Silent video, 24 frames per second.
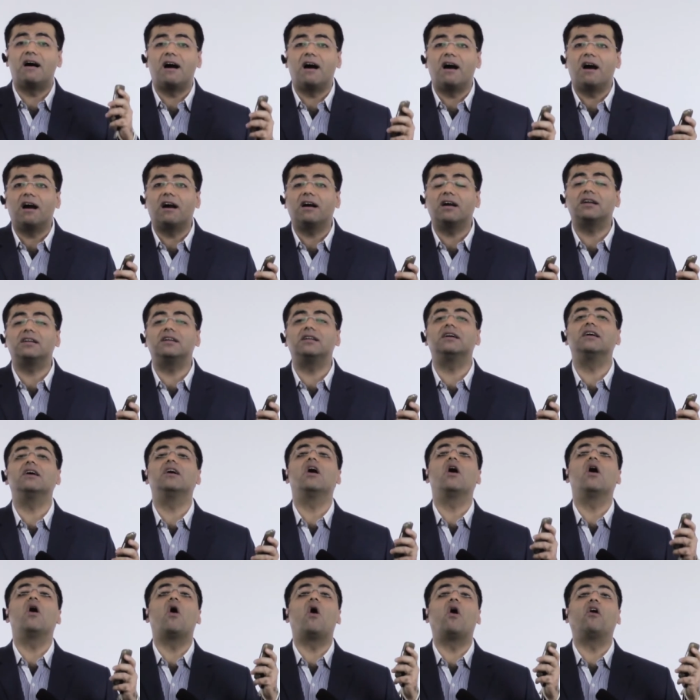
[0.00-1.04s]
art
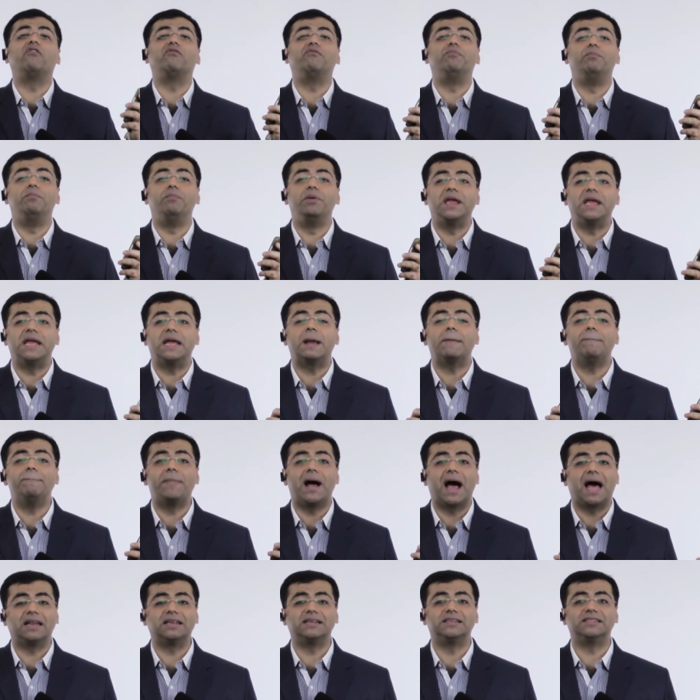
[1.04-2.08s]
of being
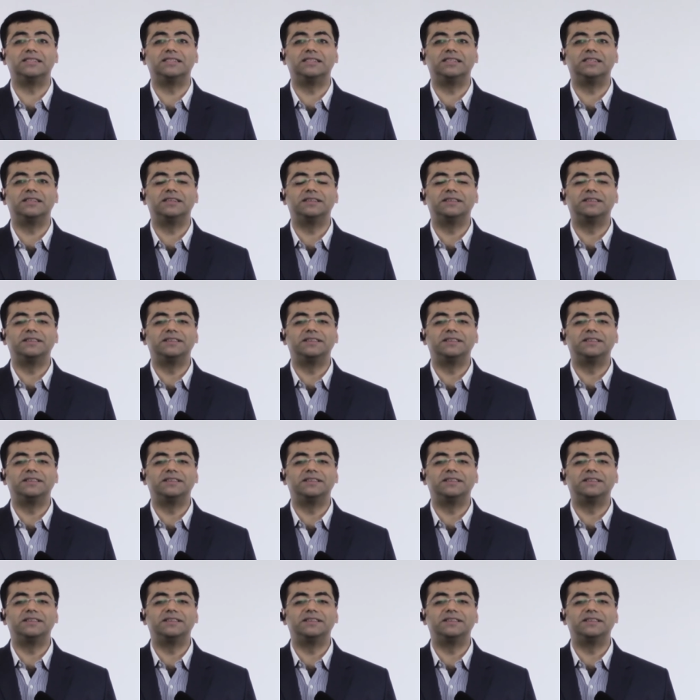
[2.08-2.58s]
balanced.